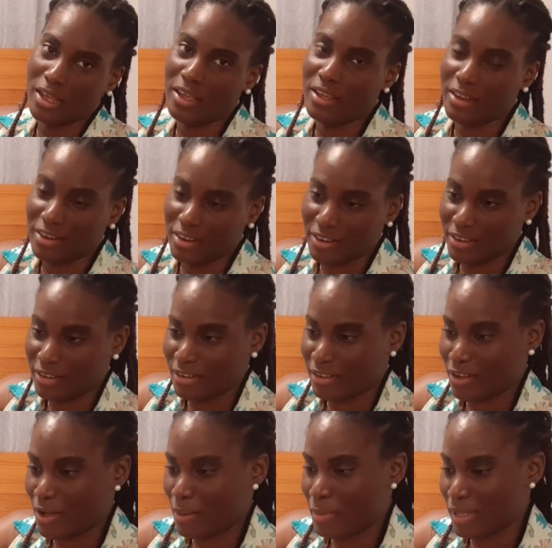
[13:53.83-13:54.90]
in the
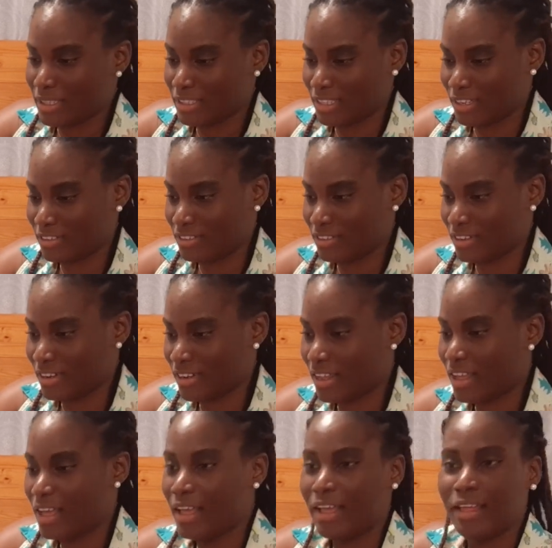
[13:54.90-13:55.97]
comment section.
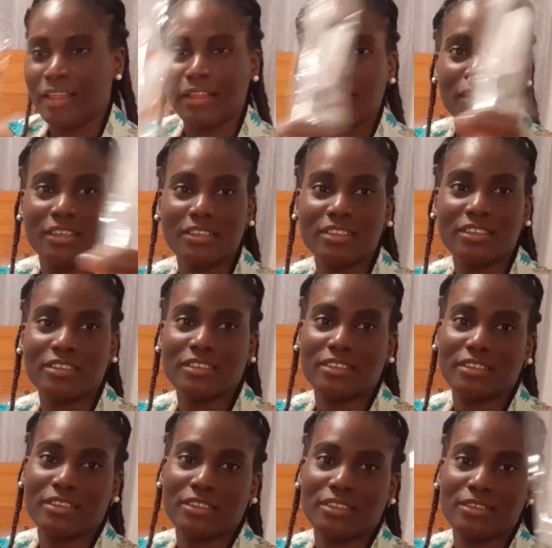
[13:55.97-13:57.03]
And this is
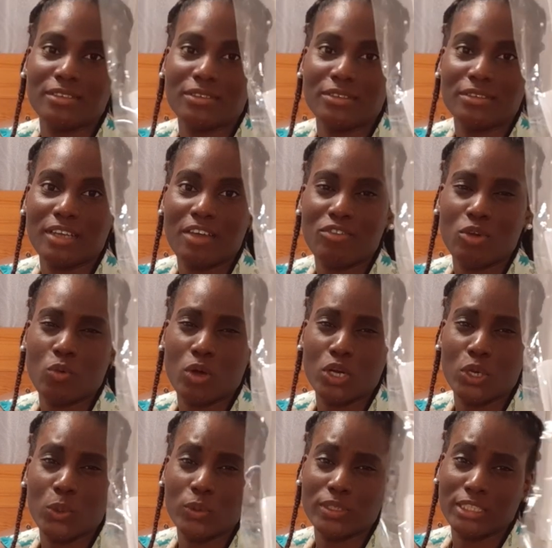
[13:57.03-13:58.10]
everyone
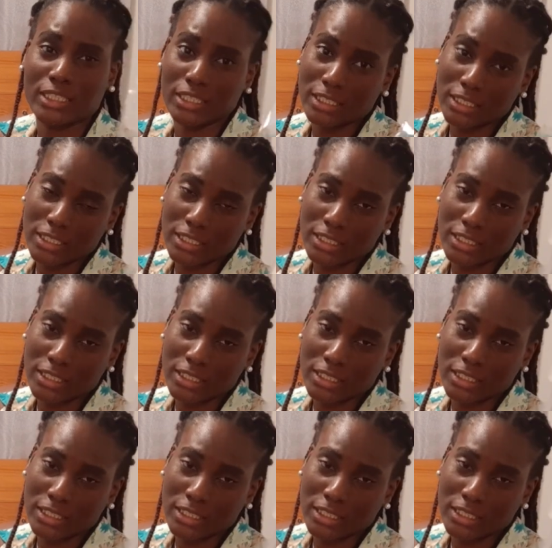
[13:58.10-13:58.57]
knows this.